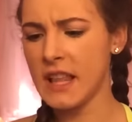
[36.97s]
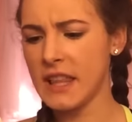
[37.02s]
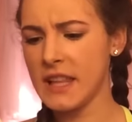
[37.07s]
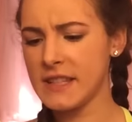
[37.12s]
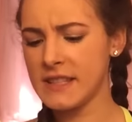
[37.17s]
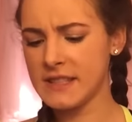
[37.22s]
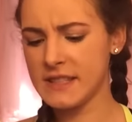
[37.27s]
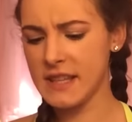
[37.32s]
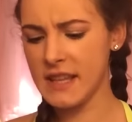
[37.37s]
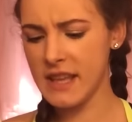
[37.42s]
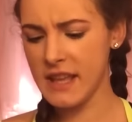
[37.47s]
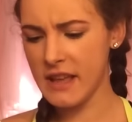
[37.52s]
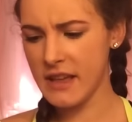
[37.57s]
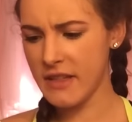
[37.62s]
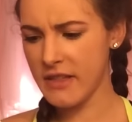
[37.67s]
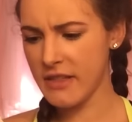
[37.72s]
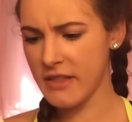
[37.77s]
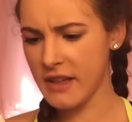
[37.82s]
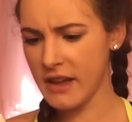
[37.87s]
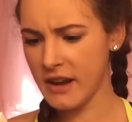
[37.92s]
Let's see,
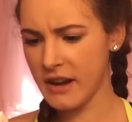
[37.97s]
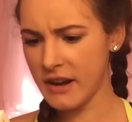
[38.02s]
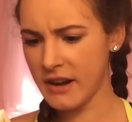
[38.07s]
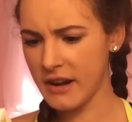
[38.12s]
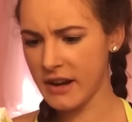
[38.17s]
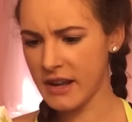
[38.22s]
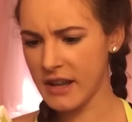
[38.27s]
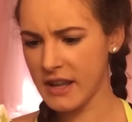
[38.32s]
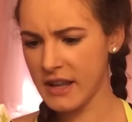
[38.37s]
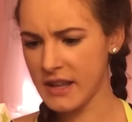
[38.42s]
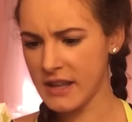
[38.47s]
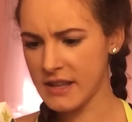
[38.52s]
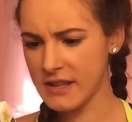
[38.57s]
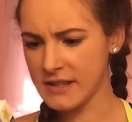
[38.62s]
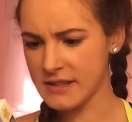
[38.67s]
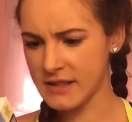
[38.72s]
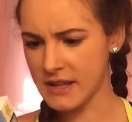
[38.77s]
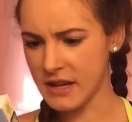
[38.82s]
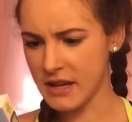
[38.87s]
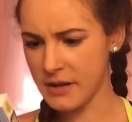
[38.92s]
there
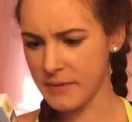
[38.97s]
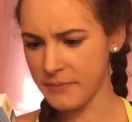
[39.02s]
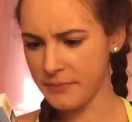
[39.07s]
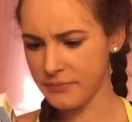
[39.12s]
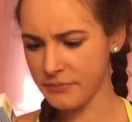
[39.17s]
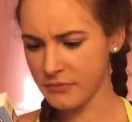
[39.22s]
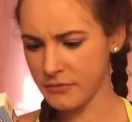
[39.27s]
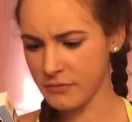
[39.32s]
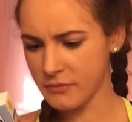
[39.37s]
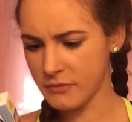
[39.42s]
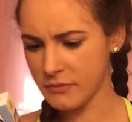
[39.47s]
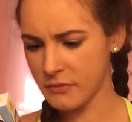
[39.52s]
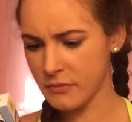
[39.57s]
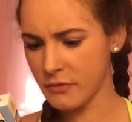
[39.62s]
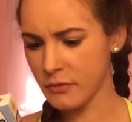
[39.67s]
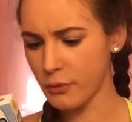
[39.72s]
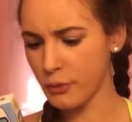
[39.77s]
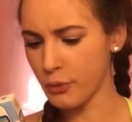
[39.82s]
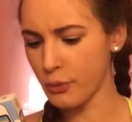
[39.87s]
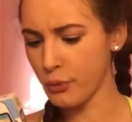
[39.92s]
is um,
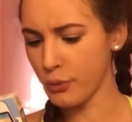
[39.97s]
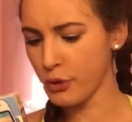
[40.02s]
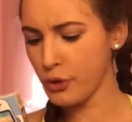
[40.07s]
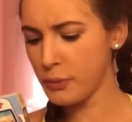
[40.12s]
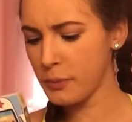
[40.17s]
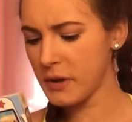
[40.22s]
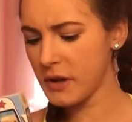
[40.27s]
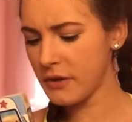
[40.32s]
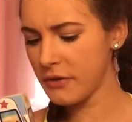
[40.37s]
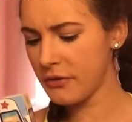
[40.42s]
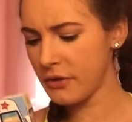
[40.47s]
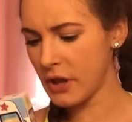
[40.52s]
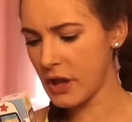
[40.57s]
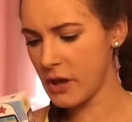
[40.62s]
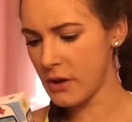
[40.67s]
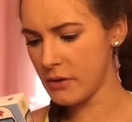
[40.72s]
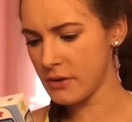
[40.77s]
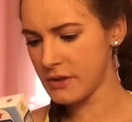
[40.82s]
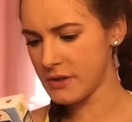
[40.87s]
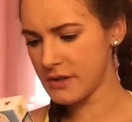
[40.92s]
root beer
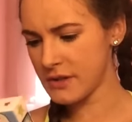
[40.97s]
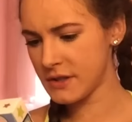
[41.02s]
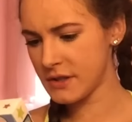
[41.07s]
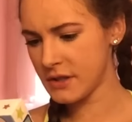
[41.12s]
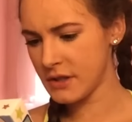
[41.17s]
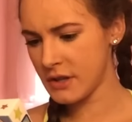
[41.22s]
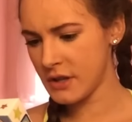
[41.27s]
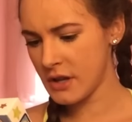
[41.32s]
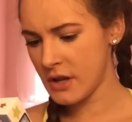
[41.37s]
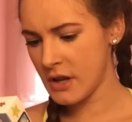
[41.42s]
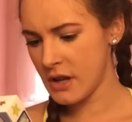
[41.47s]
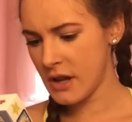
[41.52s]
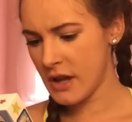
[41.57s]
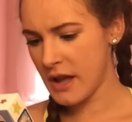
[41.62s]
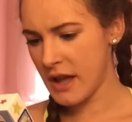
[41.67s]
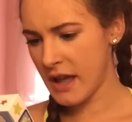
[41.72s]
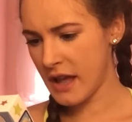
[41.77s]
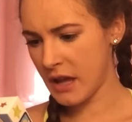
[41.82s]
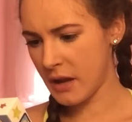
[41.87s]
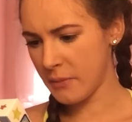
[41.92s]
float,
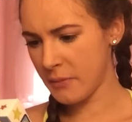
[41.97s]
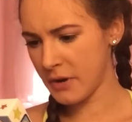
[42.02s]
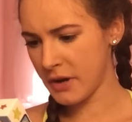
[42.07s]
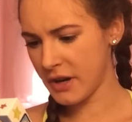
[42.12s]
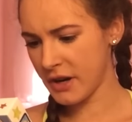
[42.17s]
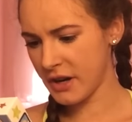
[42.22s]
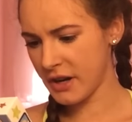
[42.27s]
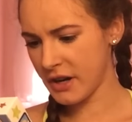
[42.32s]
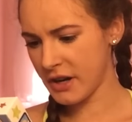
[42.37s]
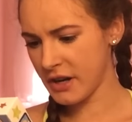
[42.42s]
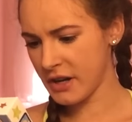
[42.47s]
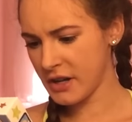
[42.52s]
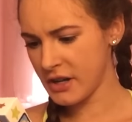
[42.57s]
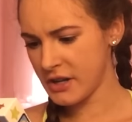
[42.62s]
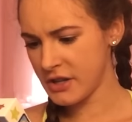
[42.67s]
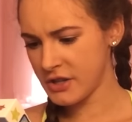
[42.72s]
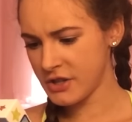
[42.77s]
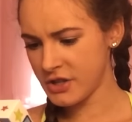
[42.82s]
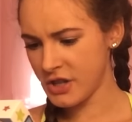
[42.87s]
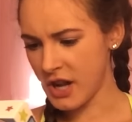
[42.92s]
hamburger,
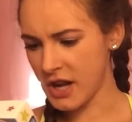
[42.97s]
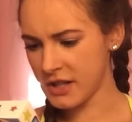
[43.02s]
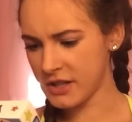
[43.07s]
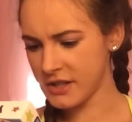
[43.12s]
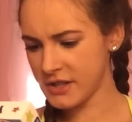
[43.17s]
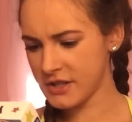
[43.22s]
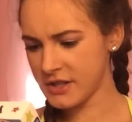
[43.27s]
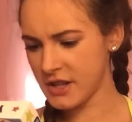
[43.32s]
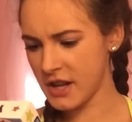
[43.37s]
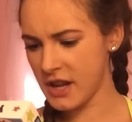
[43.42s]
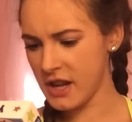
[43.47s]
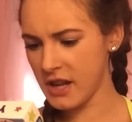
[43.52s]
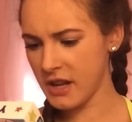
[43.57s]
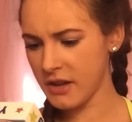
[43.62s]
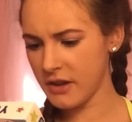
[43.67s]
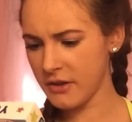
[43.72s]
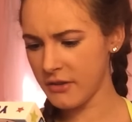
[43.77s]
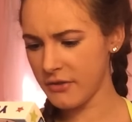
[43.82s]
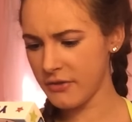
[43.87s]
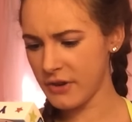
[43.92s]
chocolate
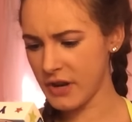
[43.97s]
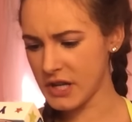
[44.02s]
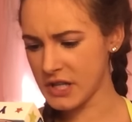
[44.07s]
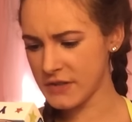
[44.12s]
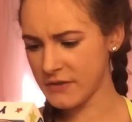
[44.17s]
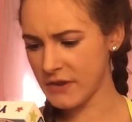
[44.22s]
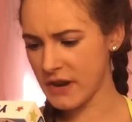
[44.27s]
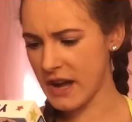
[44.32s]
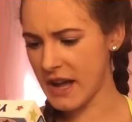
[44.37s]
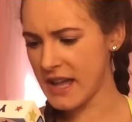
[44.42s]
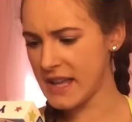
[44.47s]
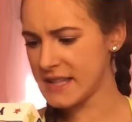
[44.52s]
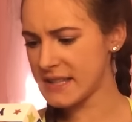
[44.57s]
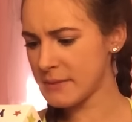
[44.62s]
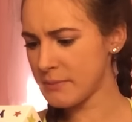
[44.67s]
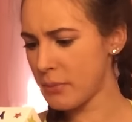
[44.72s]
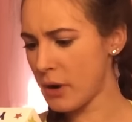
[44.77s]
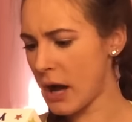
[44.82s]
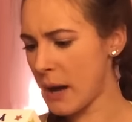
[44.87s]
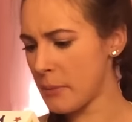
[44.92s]
shake, french fries,
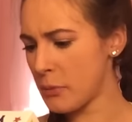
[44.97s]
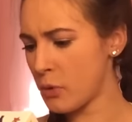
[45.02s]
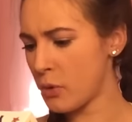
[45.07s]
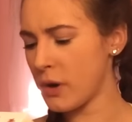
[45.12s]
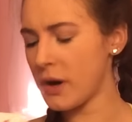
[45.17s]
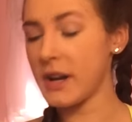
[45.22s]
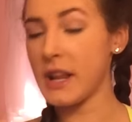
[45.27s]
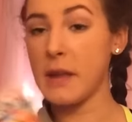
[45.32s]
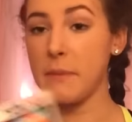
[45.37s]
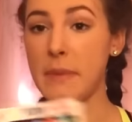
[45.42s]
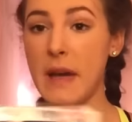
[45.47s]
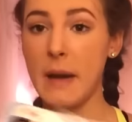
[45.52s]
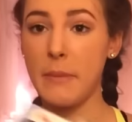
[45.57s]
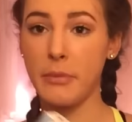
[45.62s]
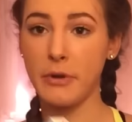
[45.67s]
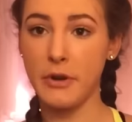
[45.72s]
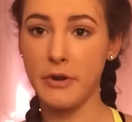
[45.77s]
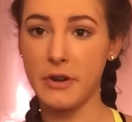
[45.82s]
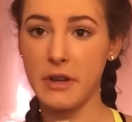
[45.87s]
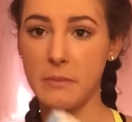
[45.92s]
popcorn, and
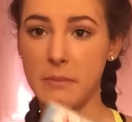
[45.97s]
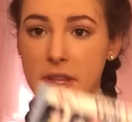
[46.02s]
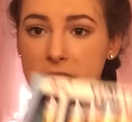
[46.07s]
pepperoni